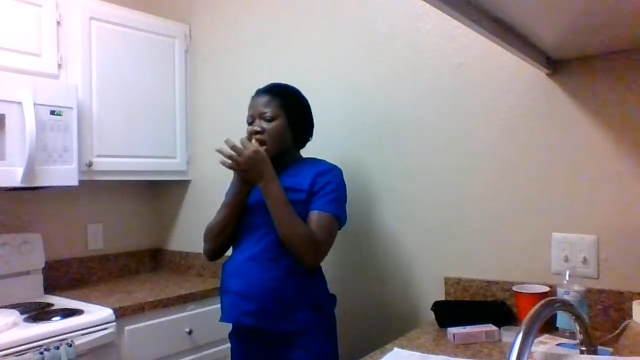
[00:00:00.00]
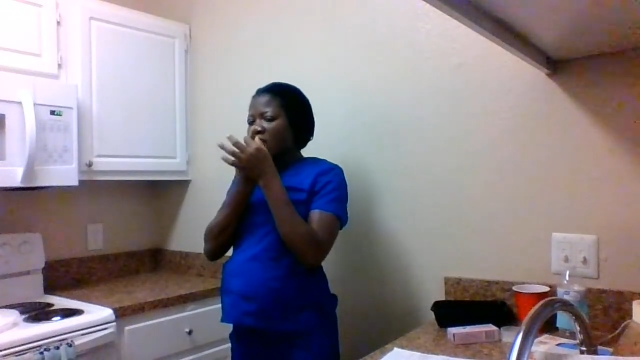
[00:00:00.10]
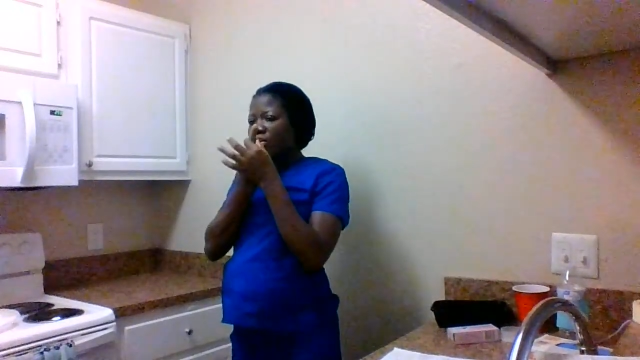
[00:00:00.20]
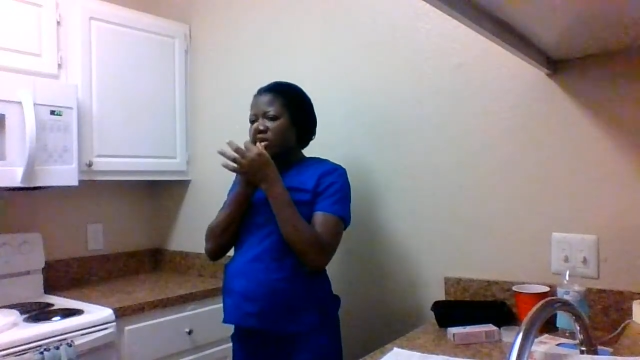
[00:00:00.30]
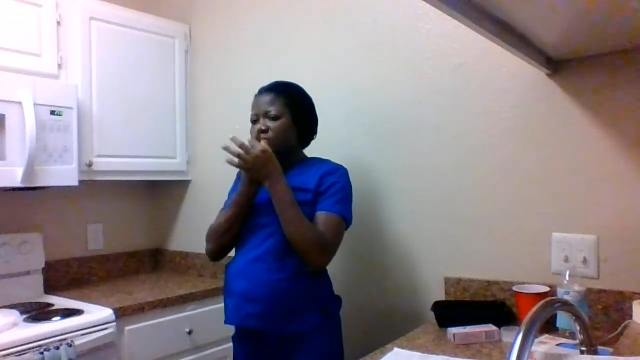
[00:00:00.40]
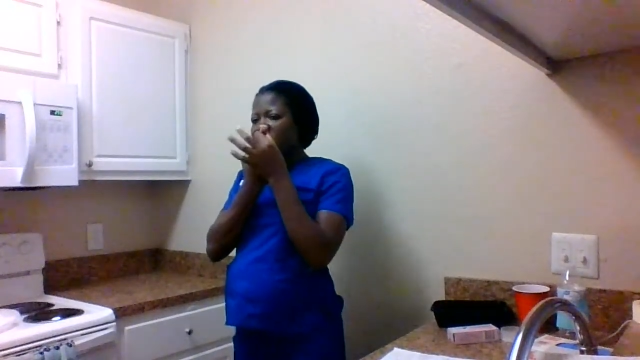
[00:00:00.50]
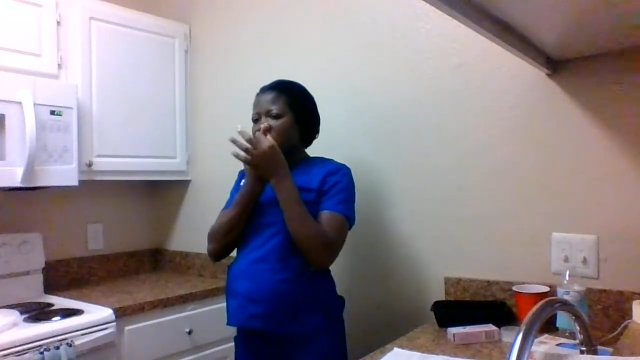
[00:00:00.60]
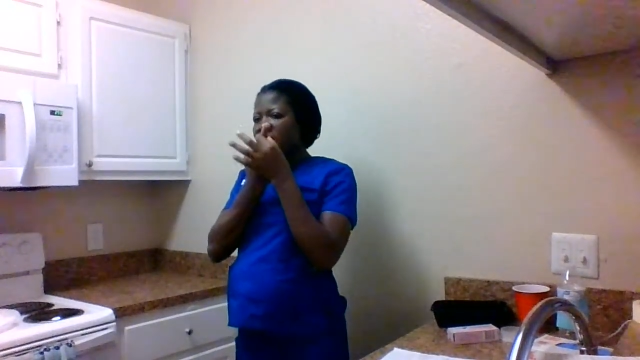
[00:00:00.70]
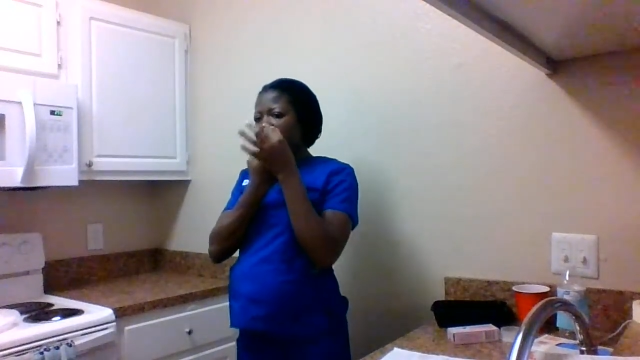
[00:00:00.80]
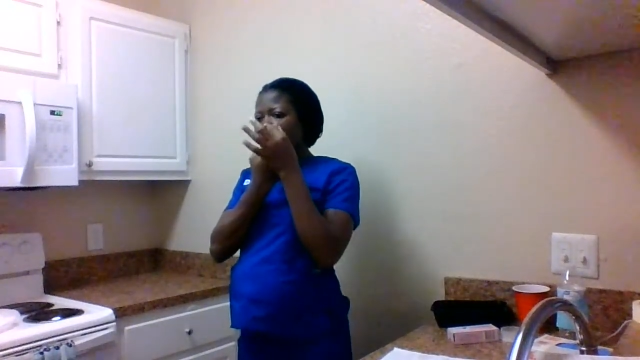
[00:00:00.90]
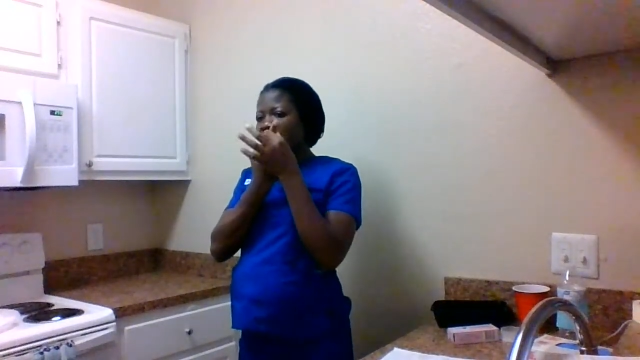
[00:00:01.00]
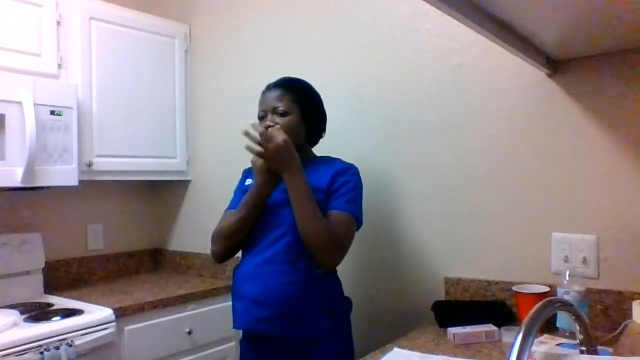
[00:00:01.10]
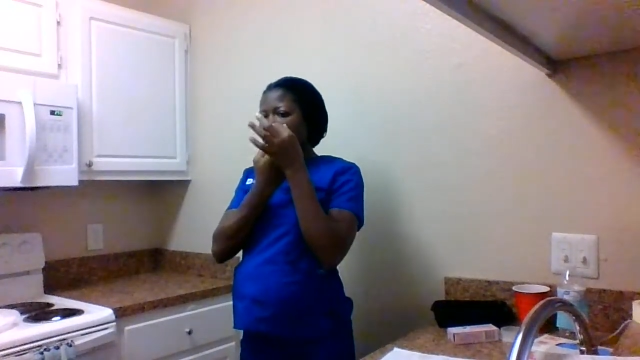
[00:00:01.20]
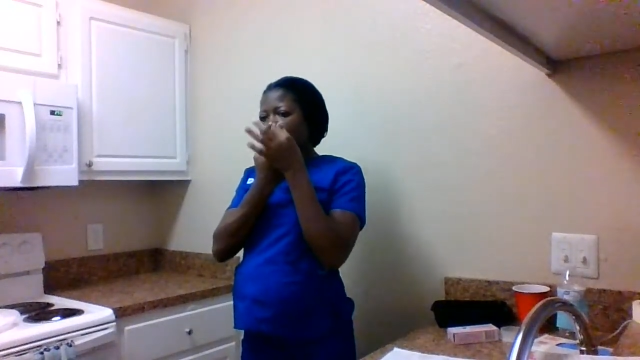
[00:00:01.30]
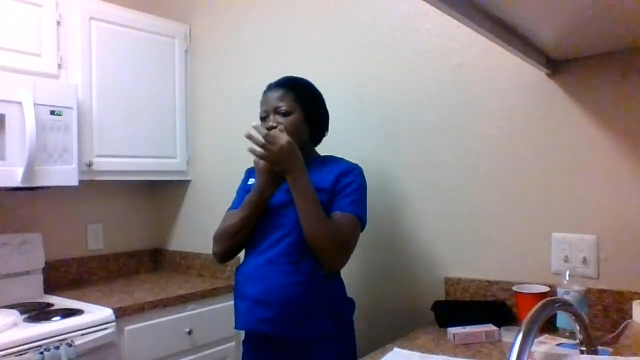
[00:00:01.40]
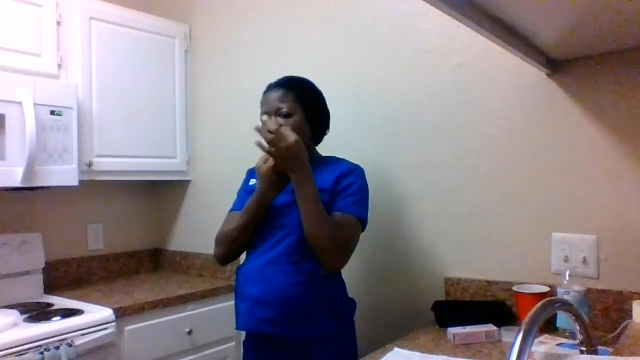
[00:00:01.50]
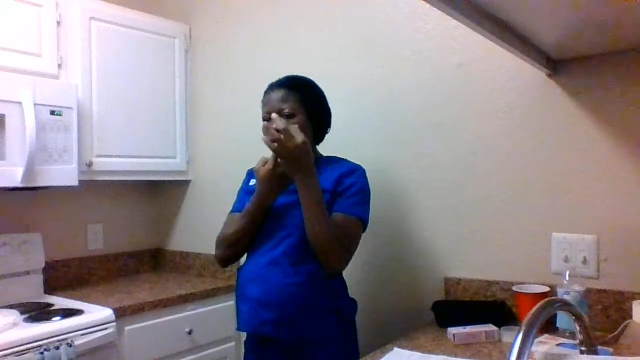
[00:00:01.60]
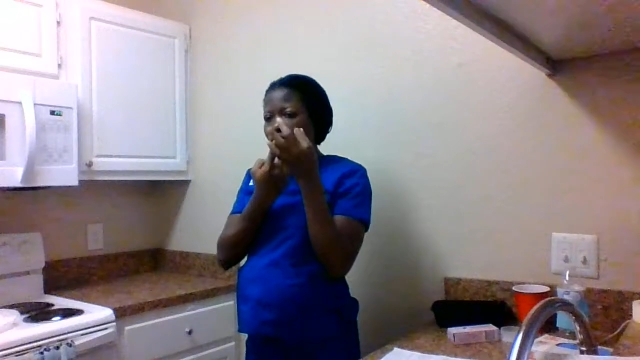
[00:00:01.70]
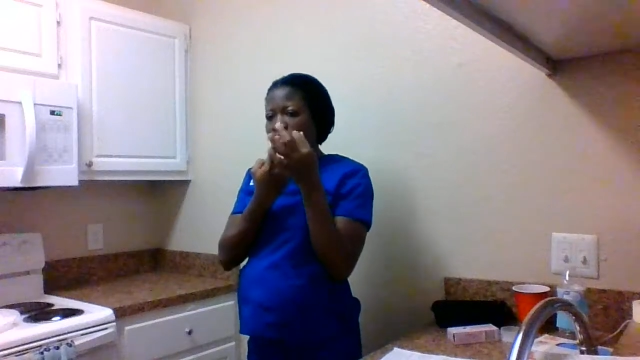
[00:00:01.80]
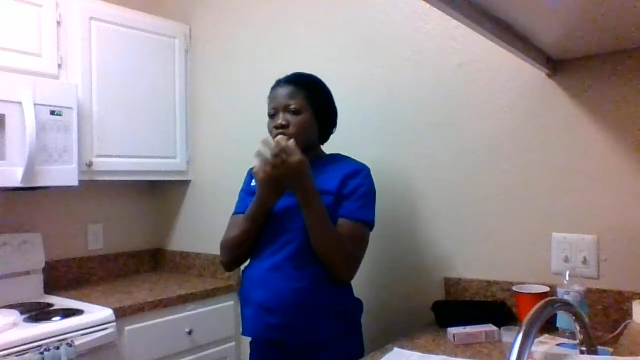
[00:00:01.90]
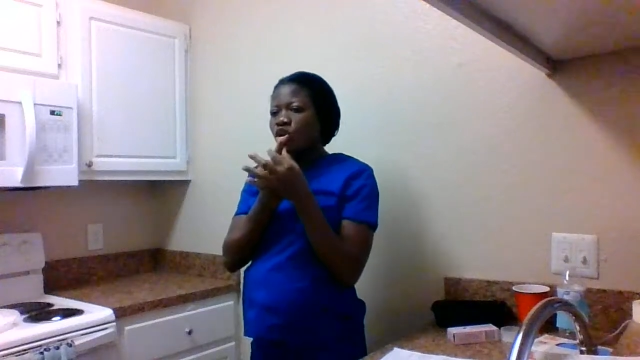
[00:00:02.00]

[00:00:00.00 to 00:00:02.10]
I will expel the hair out.